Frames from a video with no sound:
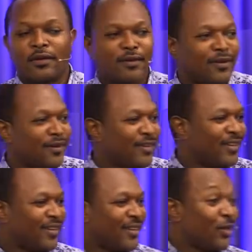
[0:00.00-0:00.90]
you
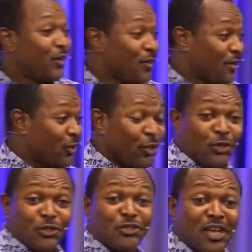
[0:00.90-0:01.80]

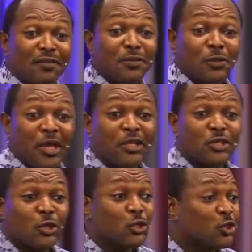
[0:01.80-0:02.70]
know, the devil, it's
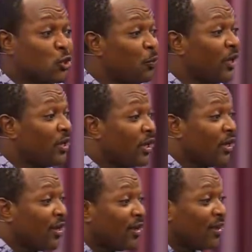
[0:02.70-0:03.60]
so stupid.
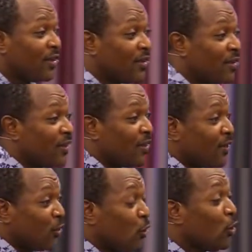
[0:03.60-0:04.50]

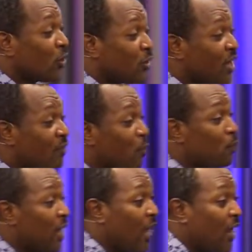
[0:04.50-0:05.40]
You know the devil
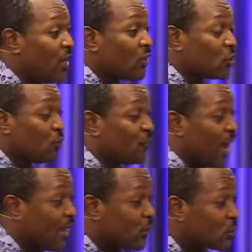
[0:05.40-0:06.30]
plays too
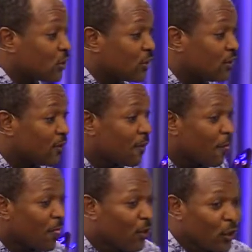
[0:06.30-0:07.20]
fast.
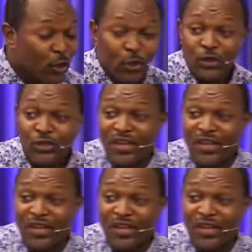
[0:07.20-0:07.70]
You know the